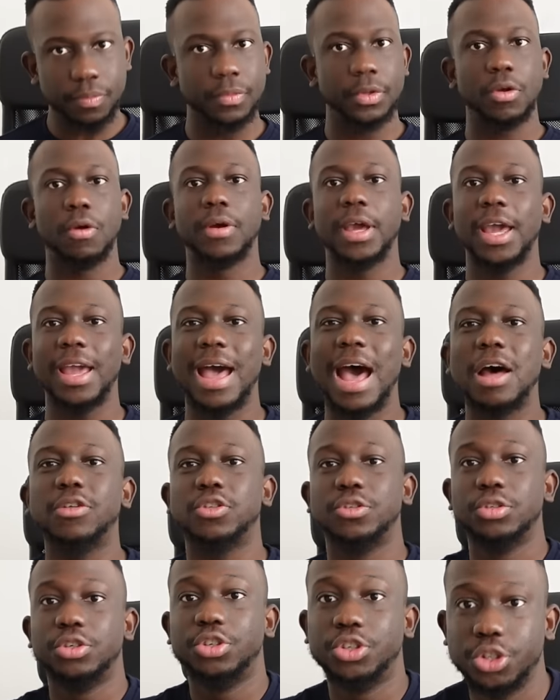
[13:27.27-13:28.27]
okay how
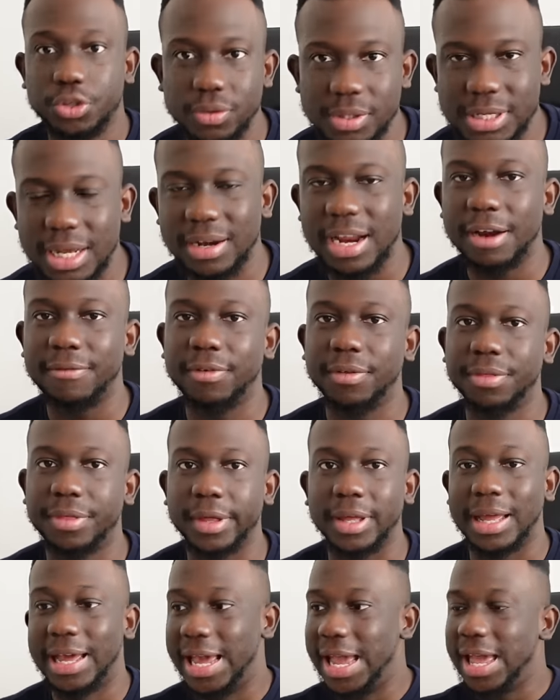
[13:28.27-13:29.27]
to juice out
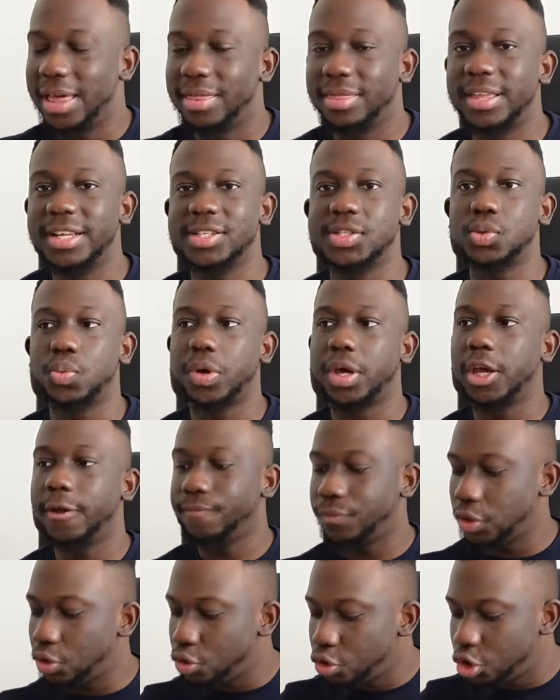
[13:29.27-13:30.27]
everything this way
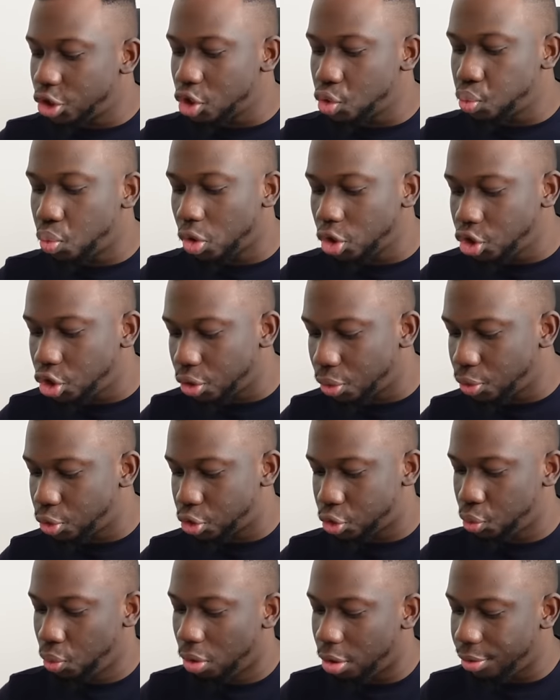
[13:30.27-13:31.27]
you just watch your
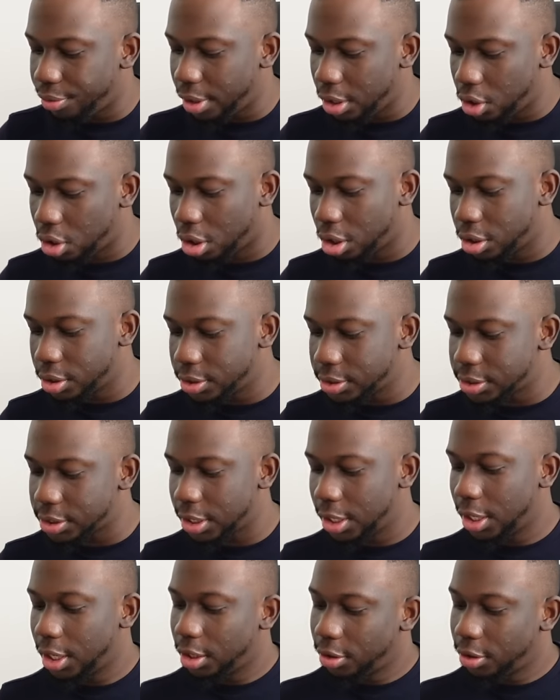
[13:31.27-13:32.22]
$200